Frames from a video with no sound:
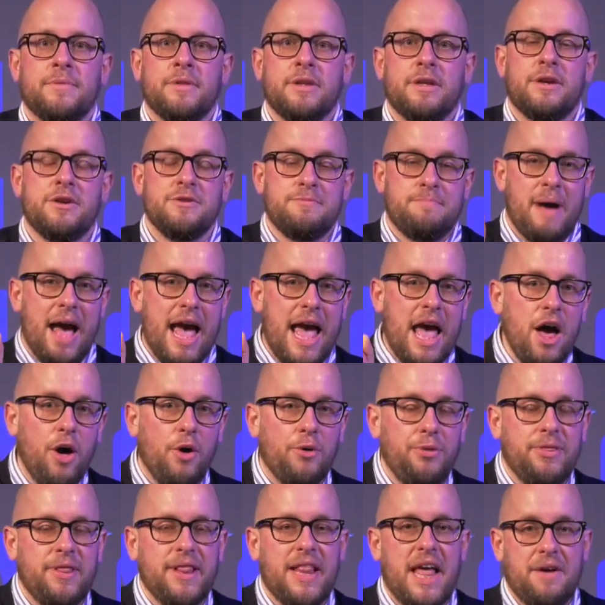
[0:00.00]
because my
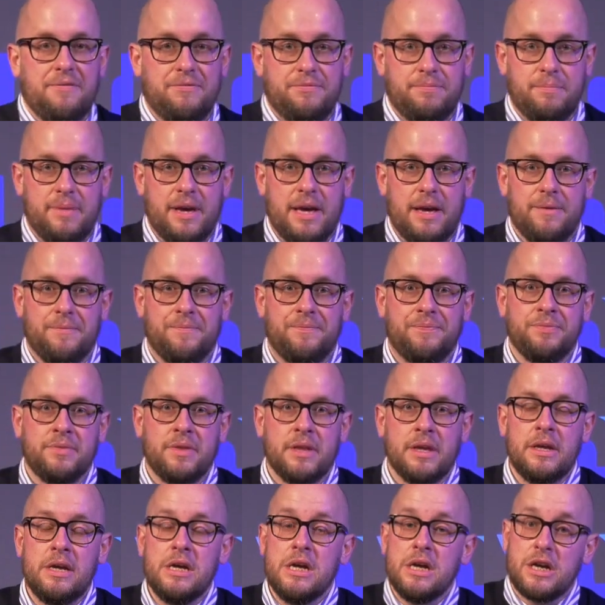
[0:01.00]
health left me,
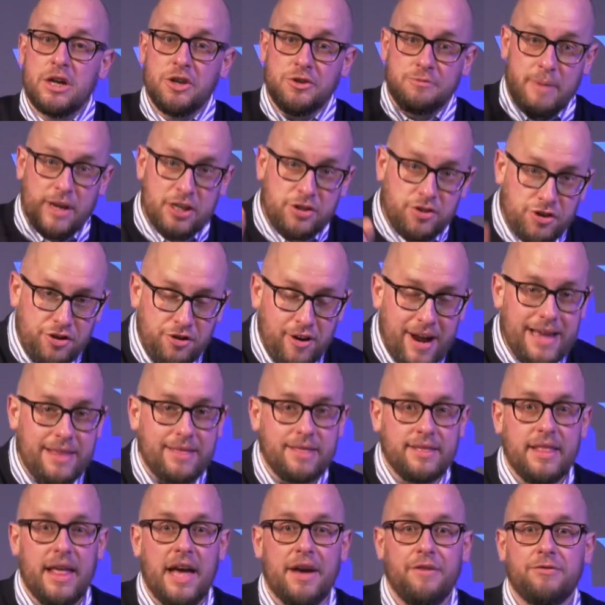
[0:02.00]
because my
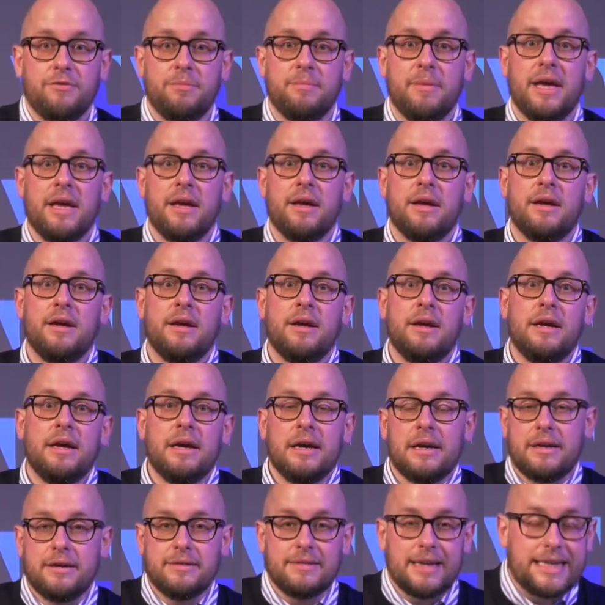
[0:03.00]
strength left me,
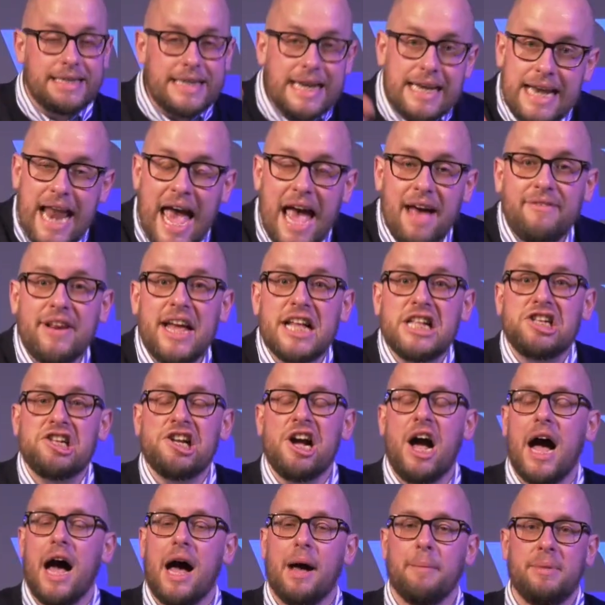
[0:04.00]
because I didn't have that
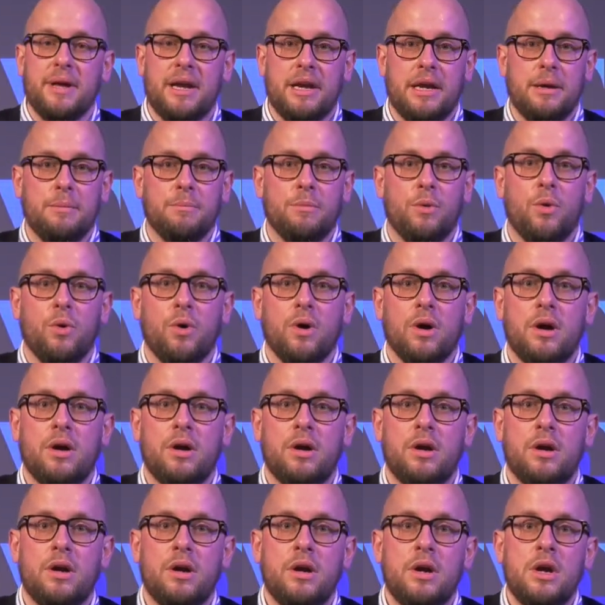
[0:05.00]
job anymore,
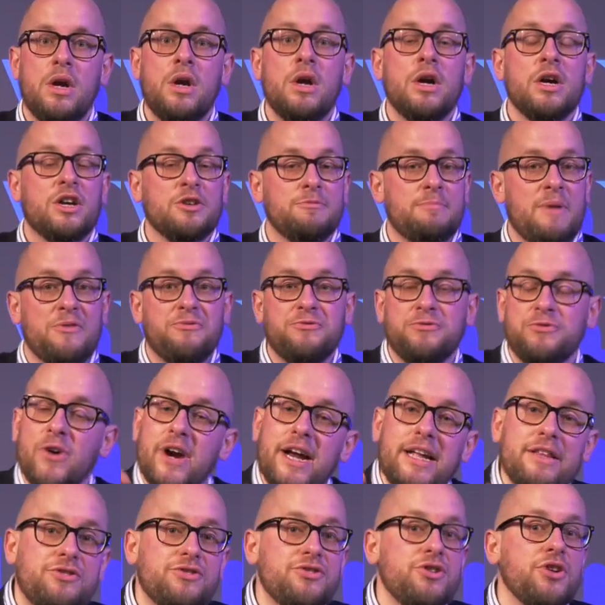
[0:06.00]
because my
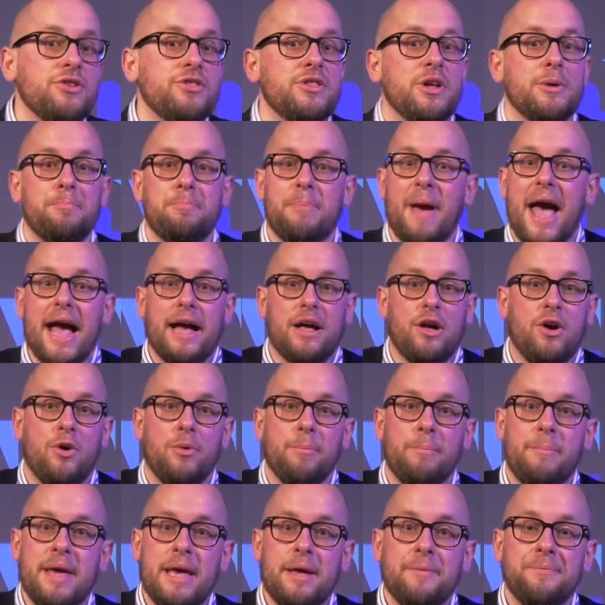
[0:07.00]
friends turned their back
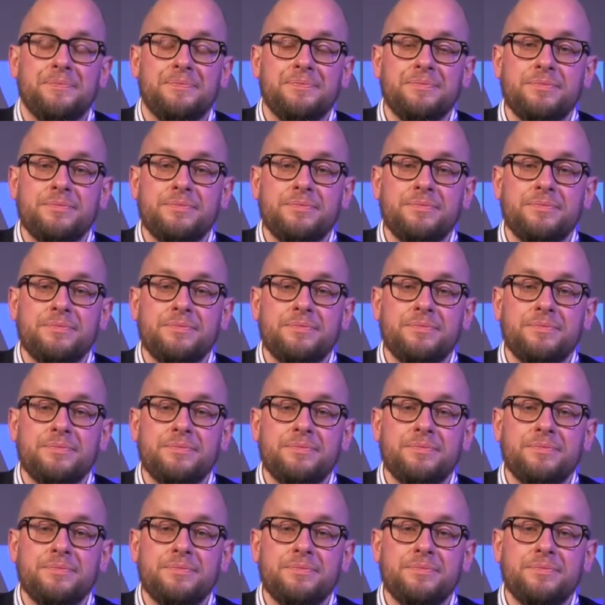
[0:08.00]
on me,